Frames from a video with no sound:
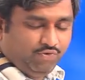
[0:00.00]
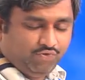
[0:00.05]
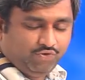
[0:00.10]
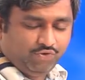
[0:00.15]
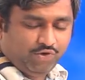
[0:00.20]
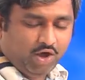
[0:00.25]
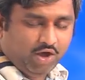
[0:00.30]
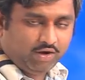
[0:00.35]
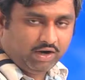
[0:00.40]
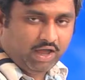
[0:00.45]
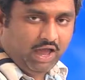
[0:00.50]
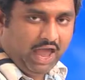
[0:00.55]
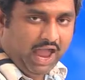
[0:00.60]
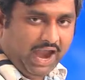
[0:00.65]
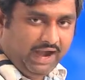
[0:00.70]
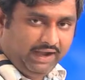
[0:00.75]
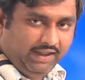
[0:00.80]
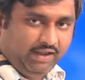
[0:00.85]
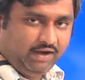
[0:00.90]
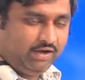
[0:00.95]
if you are
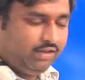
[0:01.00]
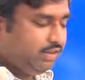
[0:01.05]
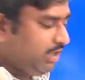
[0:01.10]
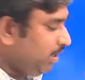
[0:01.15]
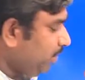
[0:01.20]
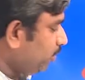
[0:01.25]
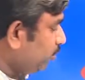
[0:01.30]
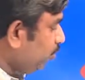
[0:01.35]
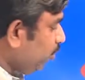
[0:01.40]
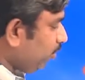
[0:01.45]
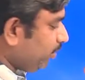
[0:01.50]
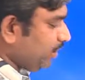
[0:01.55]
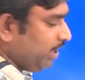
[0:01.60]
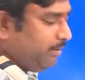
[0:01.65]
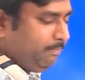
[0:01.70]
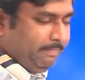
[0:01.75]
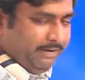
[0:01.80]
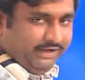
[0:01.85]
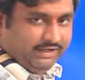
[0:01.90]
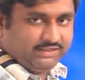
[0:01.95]
added the
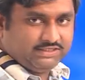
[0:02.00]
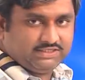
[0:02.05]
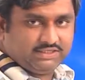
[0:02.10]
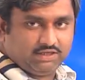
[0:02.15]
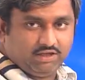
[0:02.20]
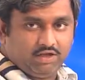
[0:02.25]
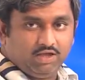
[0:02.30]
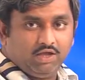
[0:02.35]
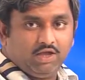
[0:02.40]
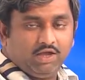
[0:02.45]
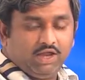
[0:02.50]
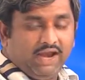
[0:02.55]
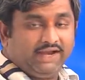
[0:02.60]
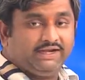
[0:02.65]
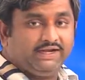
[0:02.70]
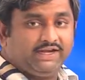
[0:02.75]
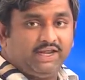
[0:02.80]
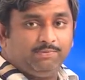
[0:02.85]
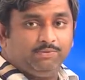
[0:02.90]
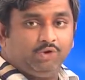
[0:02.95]
total bits, uh,
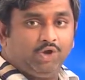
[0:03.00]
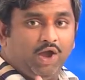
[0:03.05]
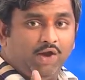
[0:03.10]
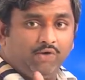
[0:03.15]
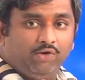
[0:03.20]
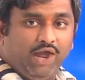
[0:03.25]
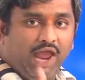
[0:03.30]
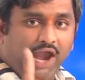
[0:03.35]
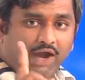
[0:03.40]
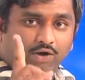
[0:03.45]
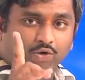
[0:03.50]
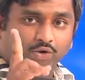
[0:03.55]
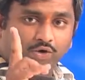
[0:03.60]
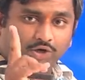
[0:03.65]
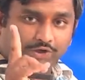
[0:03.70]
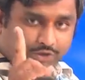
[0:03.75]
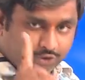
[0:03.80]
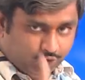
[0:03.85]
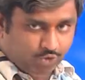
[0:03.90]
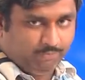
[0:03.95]
at a time you have to add
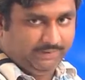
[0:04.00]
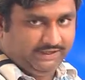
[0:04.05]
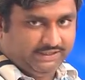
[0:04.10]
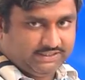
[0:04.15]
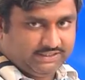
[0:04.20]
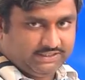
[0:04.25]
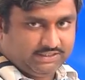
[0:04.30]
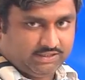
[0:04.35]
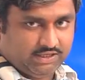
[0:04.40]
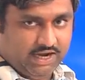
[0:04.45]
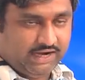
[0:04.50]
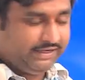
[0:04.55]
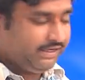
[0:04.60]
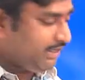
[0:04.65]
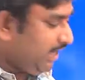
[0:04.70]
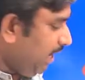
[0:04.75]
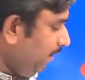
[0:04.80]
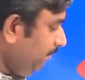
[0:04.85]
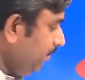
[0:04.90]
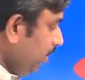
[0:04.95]
only two bits. At
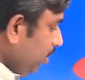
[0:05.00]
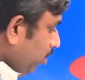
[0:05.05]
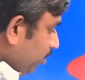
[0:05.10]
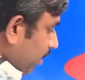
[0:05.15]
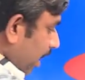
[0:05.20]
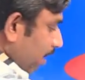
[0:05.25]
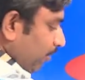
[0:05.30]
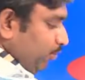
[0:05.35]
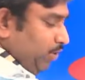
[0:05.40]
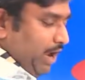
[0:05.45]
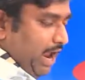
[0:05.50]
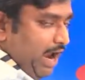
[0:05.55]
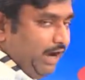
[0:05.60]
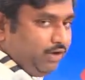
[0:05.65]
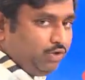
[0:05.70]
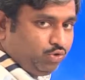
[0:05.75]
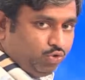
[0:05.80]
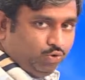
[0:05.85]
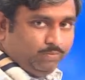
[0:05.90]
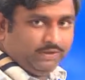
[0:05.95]
a time you have to
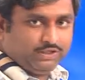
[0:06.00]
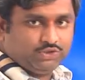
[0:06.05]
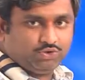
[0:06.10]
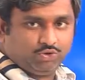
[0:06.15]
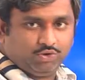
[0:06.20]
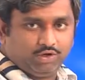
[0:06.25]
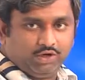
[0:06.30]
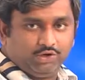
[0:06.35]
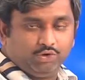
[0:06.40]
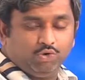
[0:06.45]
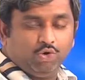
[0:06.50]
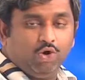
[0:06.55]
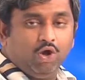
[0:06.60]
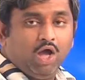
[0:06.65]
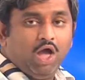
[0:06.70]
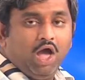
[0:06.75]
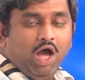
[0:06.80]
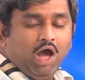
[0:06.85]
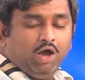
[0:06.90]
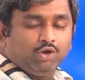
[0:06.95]
add two bits only.
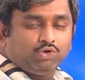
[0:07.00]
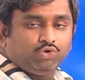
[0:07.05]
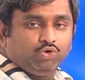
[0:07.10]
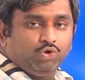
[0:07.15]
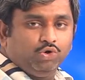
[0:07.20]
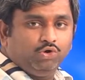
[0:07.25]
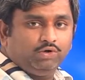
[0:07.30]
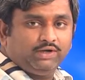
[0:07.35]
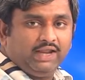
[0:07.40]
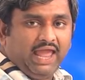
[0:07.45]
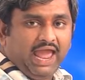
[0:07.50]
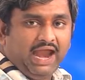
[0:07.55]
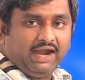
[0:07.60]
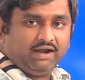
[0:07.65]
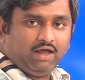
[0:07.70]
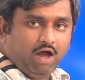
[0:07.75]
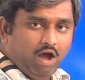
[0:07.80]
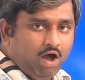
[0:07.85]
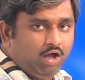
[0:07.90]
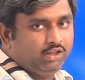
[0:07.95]
Though uh, don't
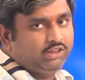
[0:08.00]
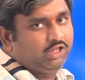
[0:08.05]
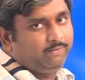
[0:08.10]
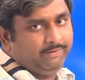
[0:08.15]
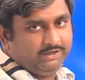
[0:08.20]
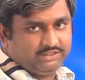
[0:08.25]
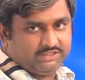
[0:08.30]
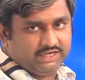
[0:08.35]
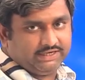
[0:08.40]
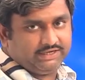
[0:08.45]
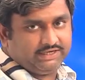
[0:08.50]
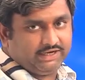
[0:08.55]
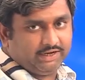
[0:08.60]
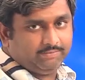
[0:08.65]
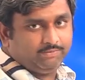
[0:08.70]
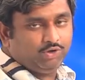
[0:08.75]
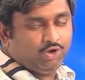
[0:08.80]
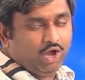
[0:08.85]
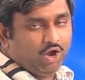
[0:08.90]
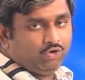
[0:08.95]
add all the bits at a
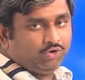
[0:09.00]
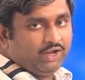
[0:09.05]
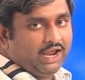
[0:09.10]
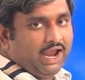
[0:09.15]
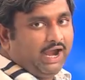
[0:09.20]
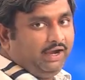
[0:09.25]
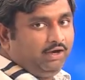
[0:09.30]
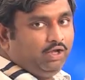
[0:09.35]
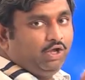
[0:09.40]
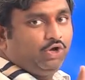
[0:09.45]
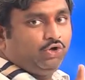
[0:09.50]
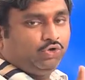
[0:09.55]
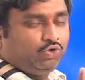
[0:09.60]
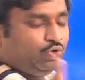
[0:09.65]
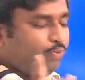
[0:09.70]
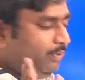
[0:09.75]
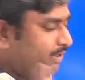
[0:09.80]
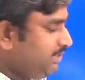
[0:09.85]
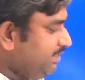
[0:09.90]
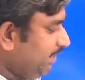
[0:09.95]
time. You have to add
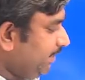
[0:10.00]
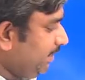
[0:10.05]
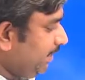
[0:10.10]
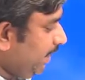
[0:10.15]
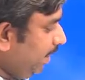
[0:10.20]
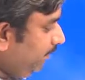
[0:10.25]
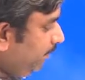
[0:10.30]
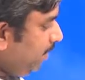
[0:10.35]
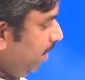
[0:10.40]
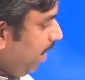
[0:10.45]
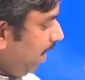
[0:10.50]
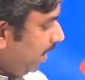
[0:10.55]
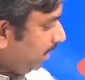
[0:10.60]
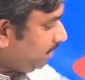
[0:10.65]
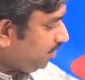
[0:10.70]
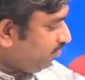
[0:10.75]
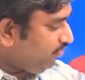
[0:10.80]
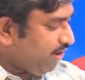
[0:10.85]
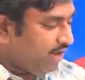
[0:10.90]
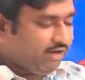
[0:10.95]
two bits at a time,
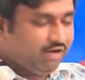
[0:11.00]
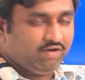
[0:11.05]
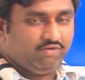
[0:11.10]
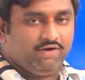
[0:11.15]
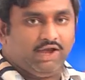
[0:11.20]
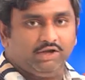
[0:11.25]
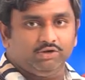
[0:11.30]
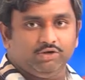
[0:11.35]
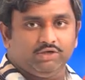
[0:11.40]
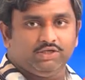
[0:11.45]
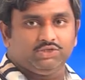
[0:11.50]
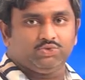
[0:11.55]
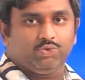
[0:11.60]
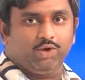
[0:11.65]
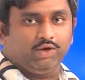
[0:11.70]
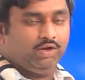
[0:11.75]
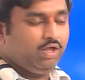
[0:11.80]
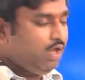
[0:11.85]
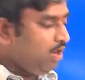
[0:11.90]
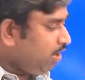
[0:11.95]
and the final value is
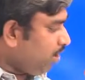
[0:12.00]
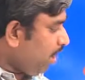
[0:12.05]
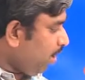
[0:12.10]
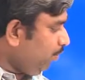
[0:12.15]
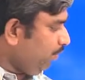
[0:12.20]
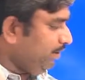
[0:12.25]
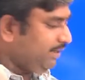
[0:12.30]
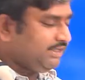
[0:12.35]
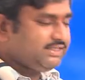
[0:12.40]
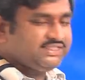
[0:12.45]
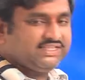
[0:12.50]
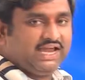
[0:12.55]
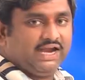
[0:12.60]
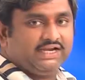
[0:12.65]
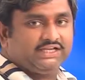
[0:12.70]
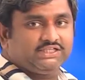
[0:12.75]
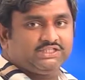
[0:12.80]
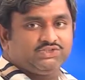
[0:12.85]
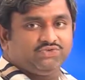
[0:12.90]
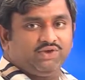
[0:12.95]
one. Now it is
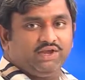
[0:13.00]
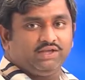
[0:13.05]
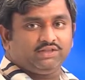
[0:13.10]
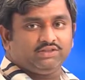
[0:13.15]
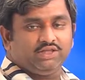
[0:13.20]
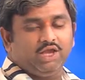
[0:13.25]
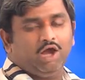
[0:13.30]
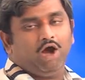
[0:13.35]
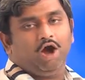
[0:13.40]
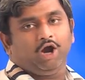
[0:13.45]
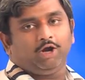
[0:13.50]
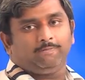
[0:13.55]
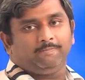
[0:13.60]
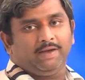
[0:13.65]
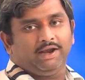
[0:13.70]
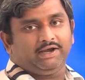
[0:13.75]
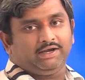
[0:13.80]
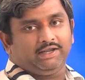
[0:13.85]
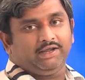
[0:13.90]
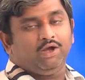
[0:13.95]
satisfying the odd
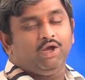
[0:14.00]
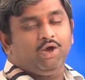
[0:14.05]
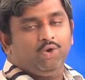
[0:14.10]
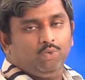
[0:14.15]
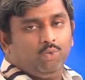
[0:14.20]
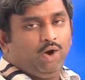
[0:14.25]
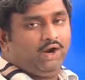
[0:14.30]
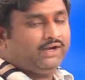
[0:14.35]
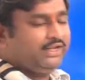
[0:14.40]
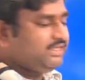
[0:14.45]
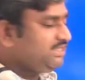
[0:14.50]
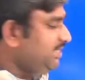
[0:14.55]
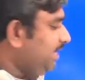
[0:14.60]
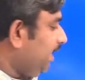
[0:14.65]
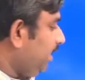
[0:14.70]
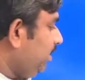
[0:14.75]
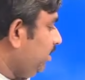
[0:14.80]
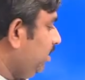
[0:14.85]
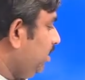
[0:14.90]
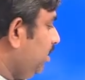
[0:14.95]
parity. What I
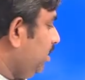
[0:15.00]
said.